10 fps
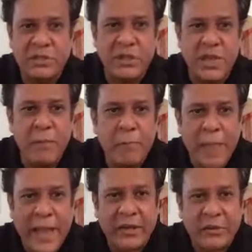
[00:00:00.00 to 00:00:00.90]
the
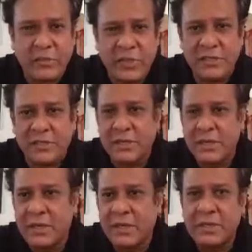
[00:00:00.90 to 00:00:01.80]
impact of this?
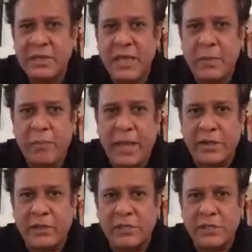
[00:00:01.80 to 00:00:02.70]
The impact
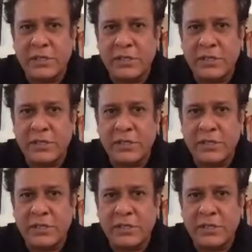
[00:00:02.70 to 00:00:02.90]
of this